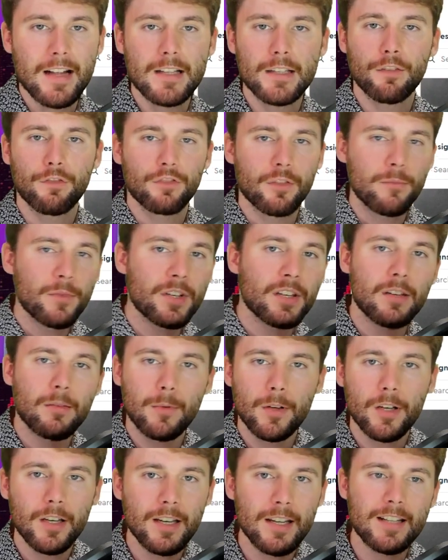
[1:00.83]
from the
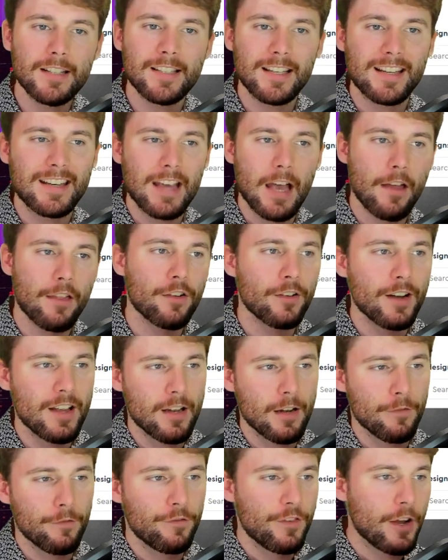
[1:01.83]
community together
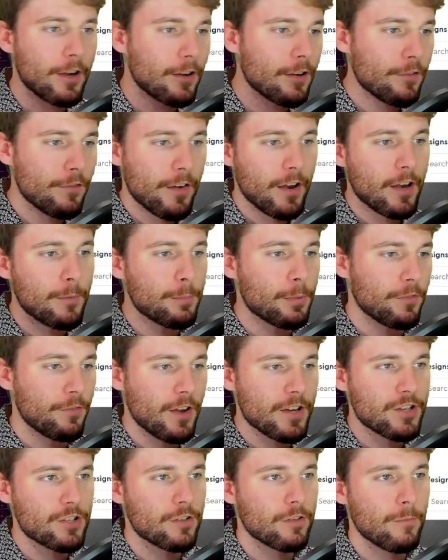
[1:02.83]
in a very, very
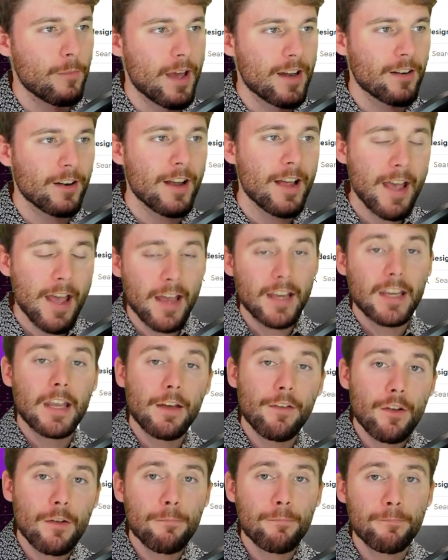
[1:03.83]
professional manner, and
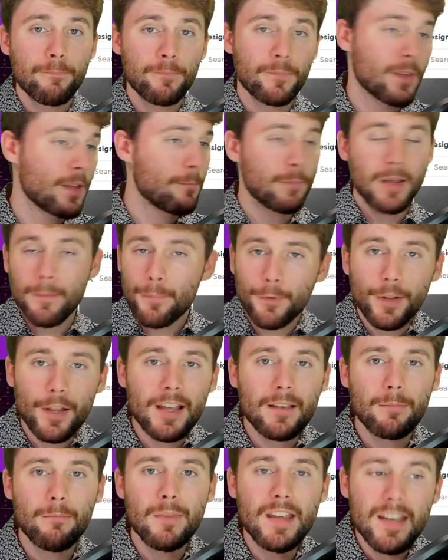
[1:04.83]
giving people
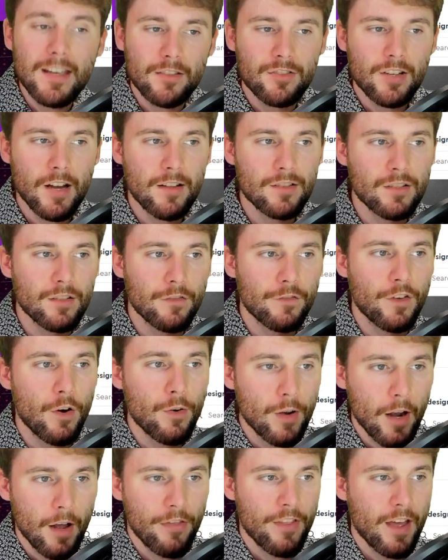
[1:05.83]
like me a chance to
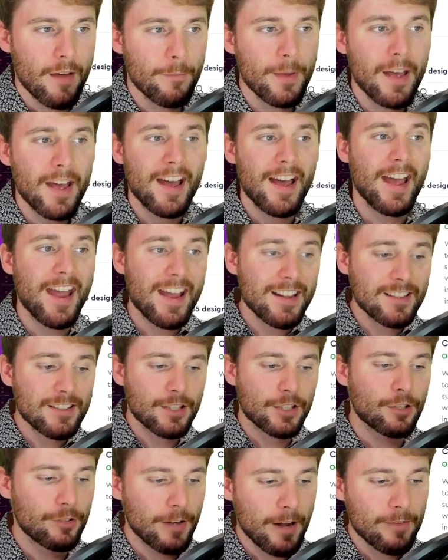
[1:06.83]
vote on them and
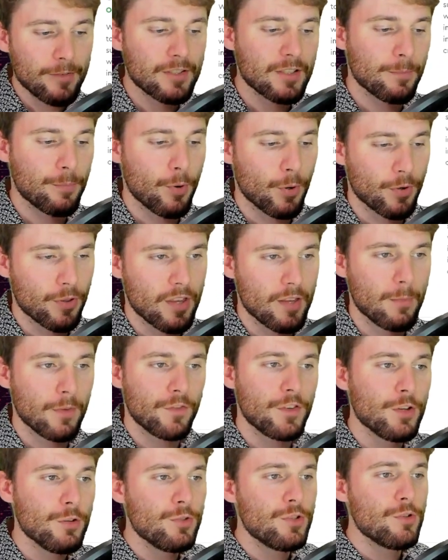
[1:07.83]
to crowd support them.
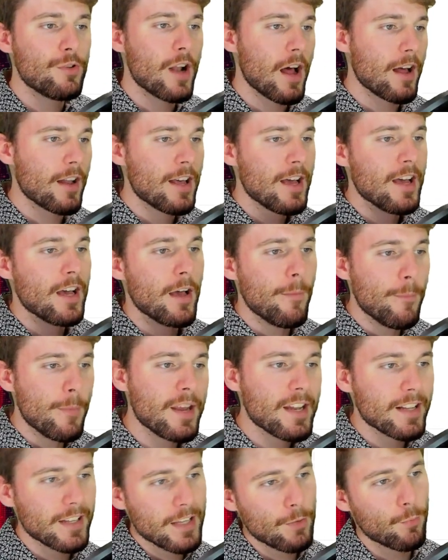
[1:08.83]
If you do not
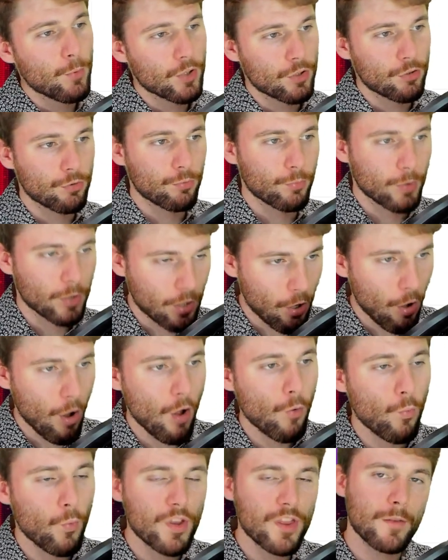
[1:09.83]
immediately
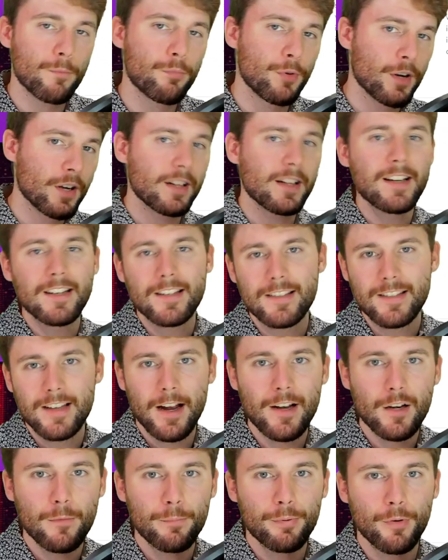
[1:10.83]
recall what the BRICKLINK
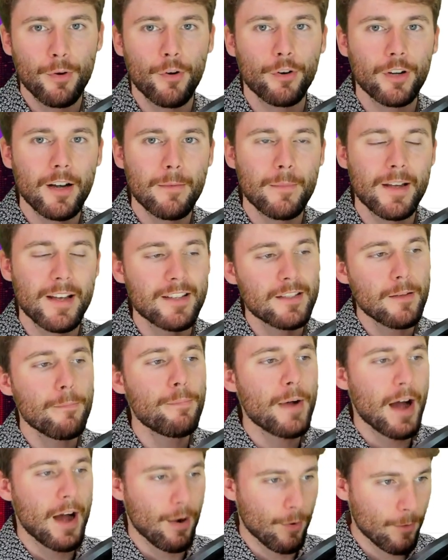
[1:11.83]
Designer Program is
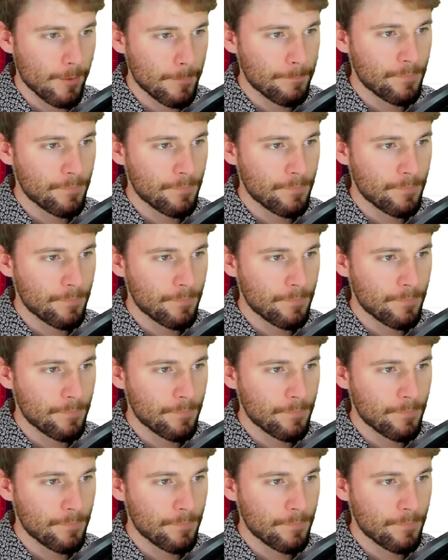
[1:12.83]
about,